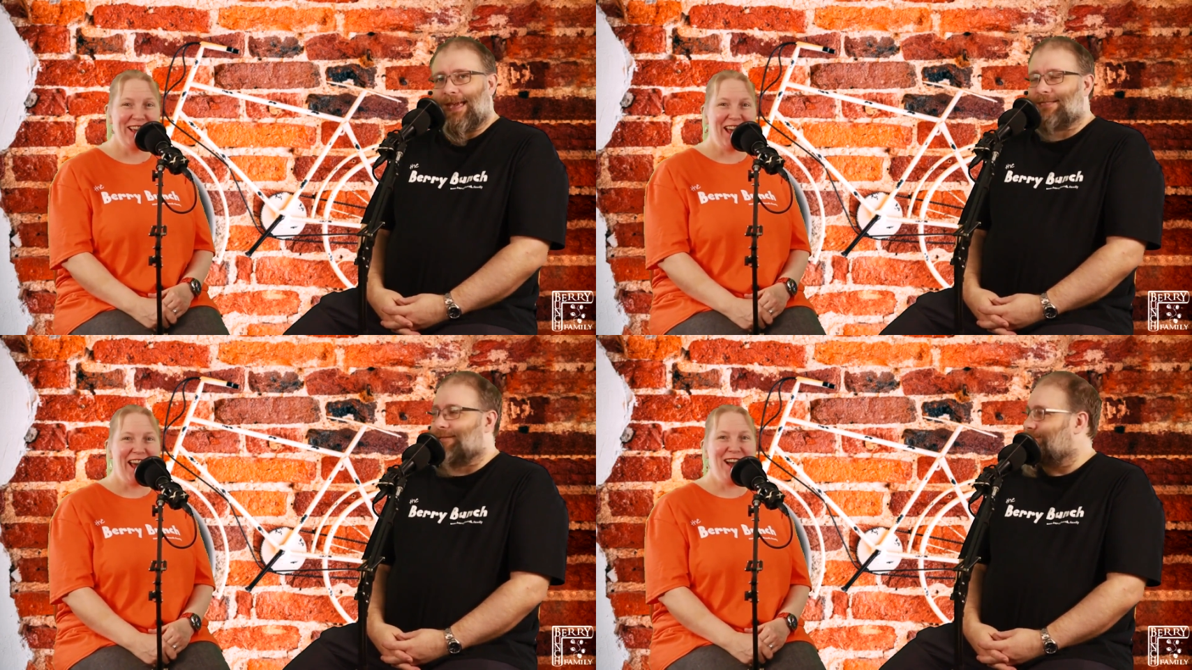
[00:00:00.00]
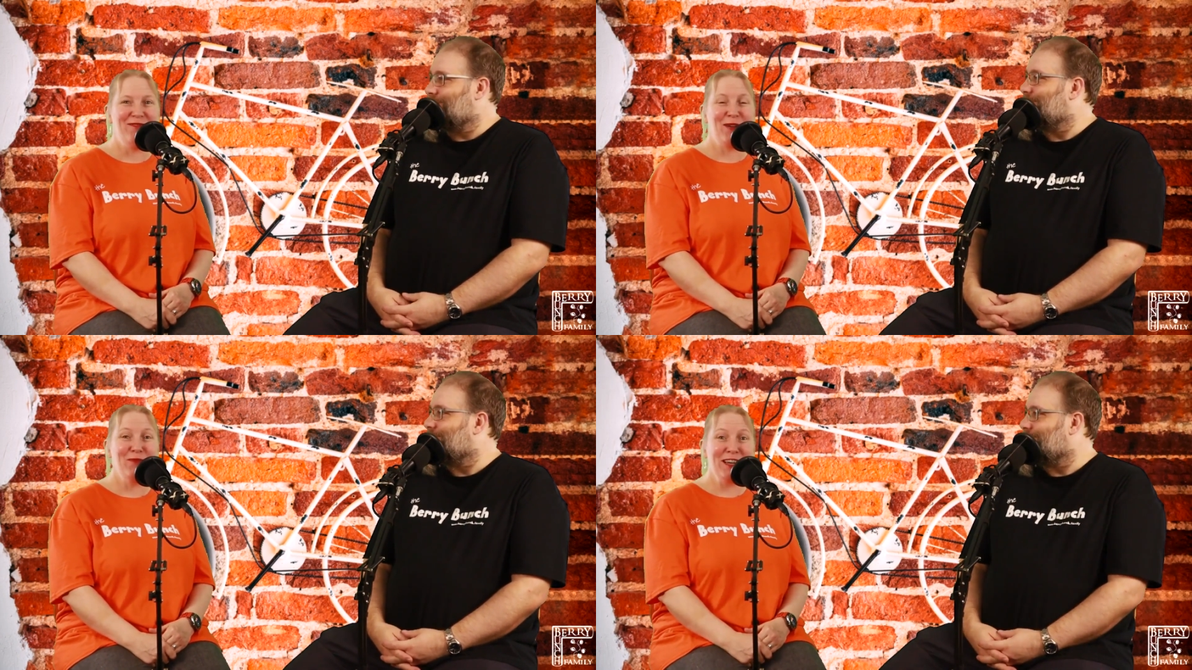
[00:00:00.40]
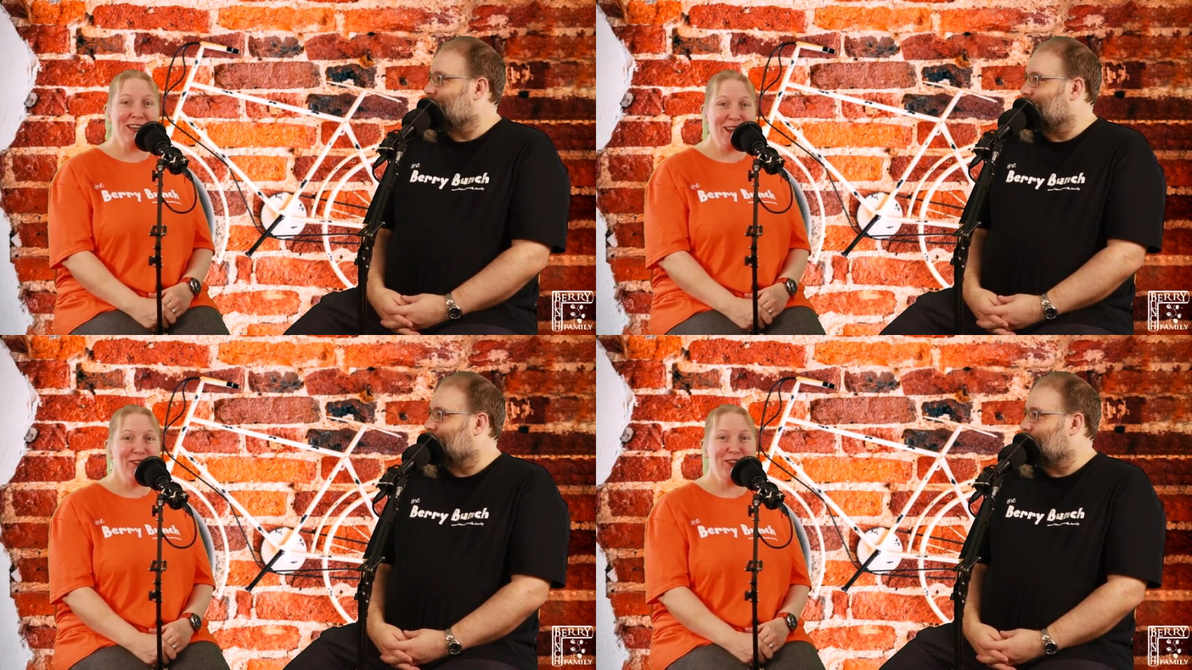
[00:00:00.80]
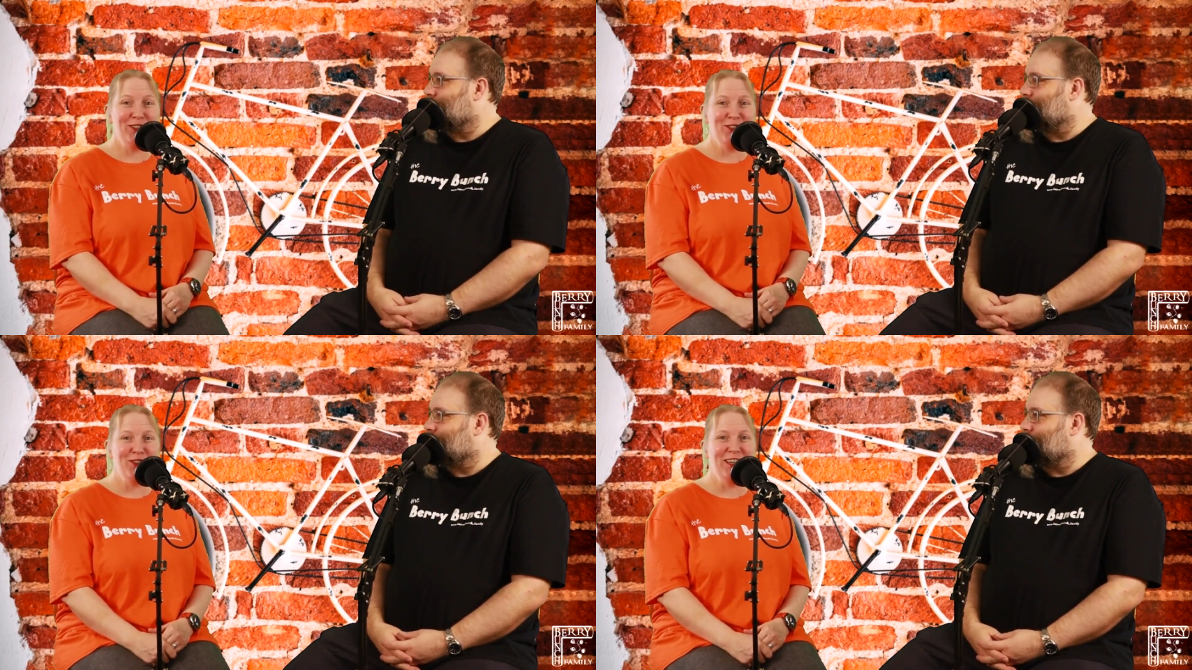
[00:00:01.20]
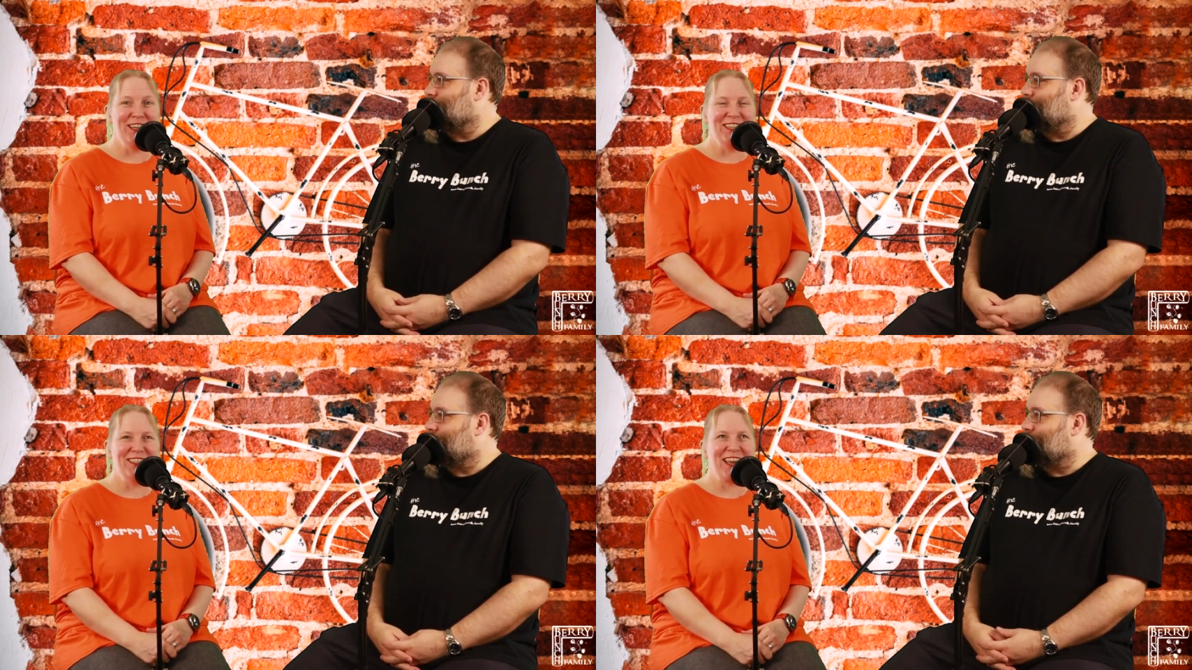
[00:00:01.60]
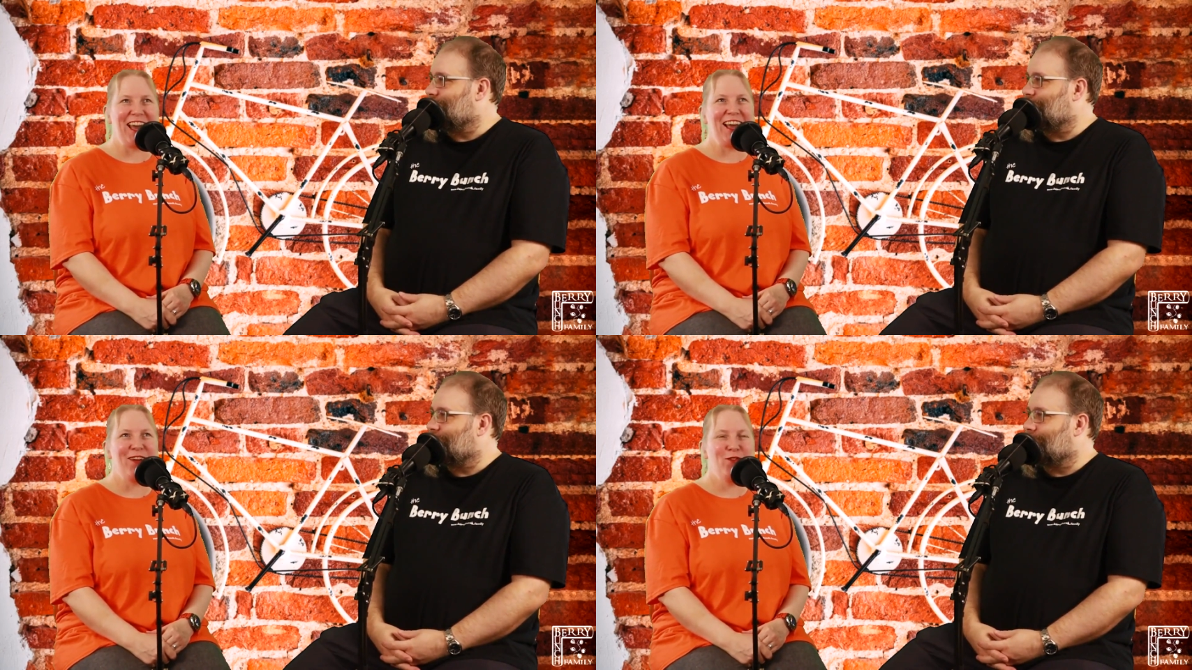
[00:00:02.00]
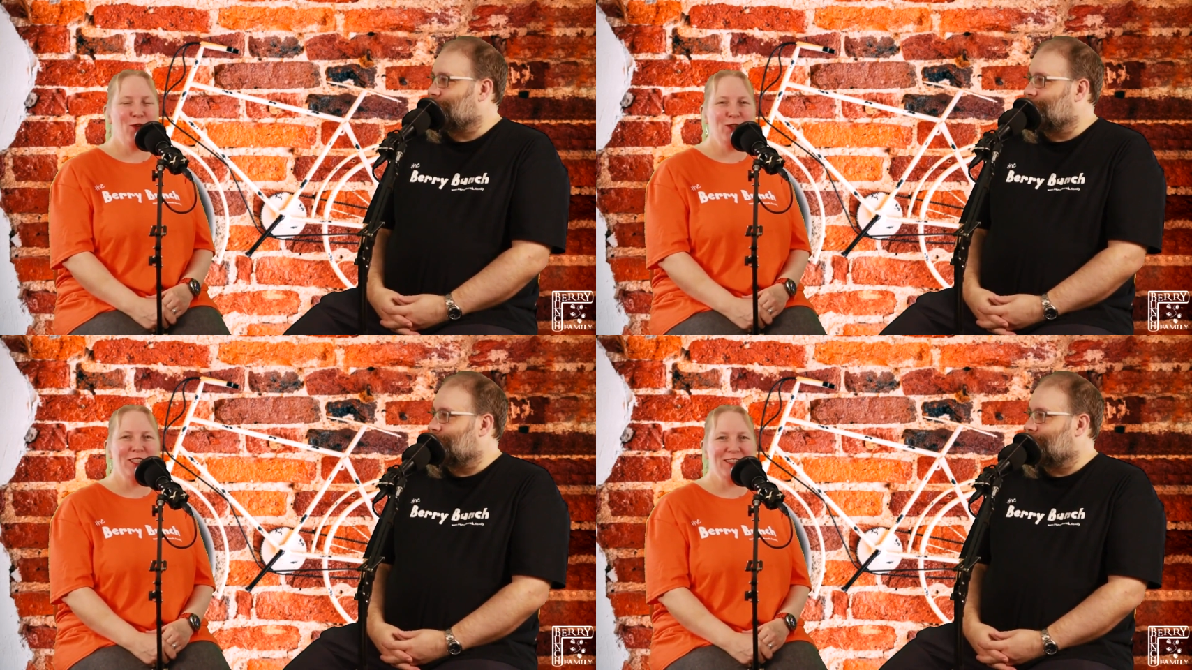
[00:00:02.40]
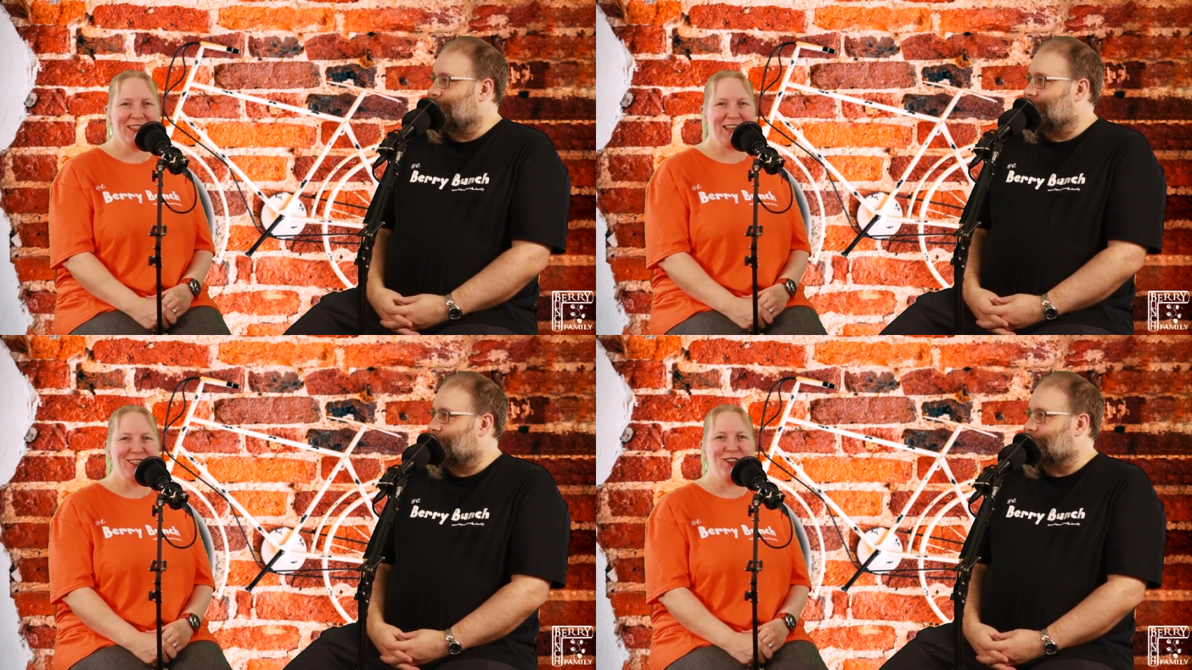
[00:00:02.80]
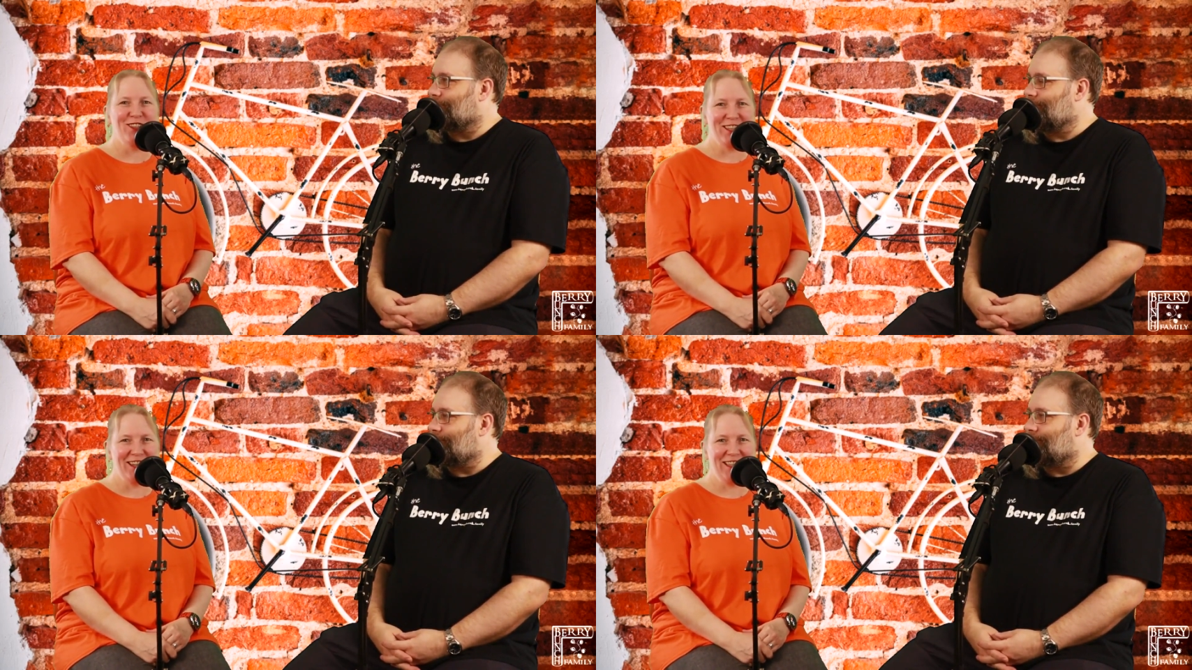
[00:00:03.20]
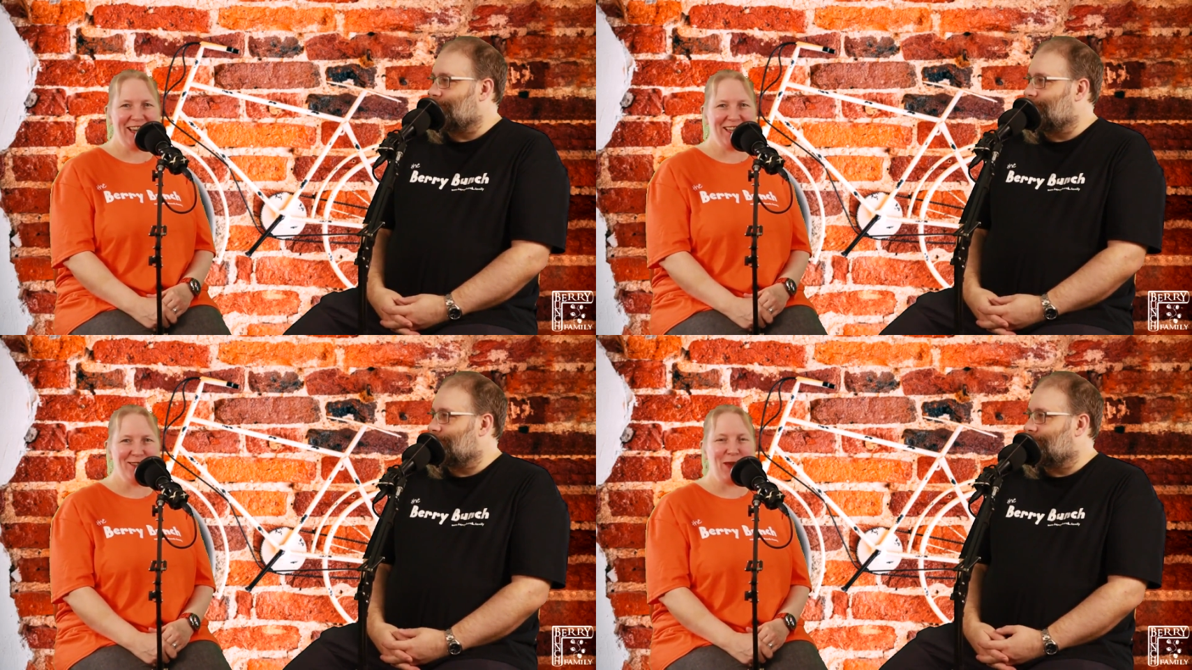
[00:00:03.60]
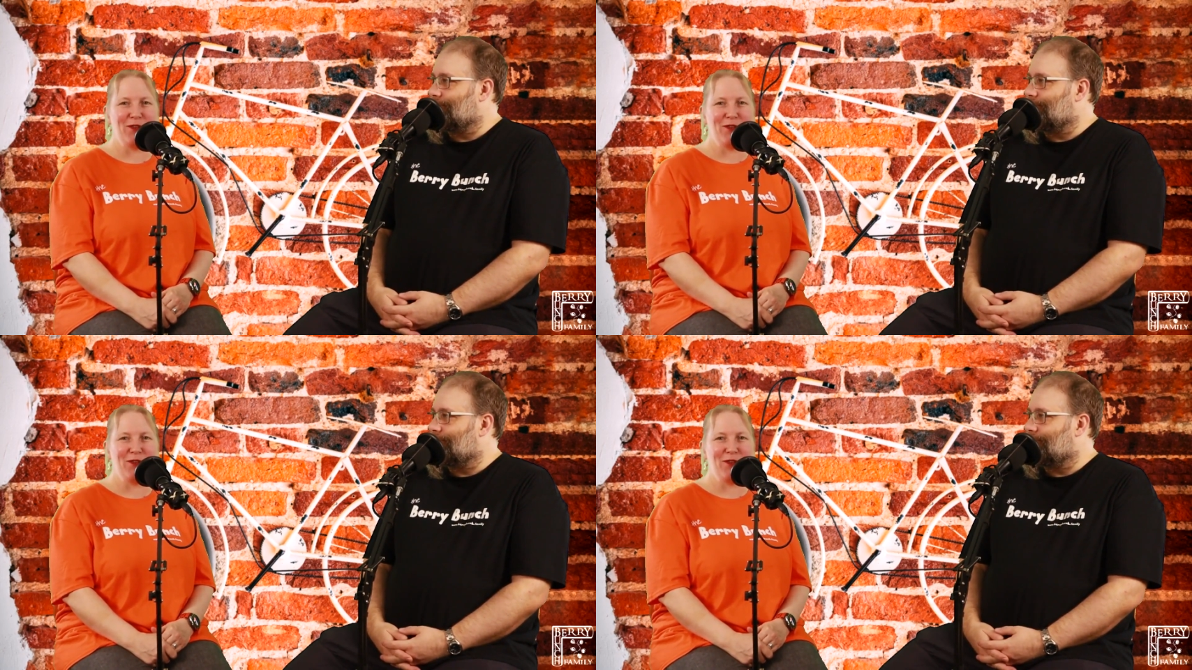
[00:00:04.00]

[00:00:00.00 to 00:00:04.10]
Speaker 1: Yes. Um, and we'd love you to join us at four till six on Sundays.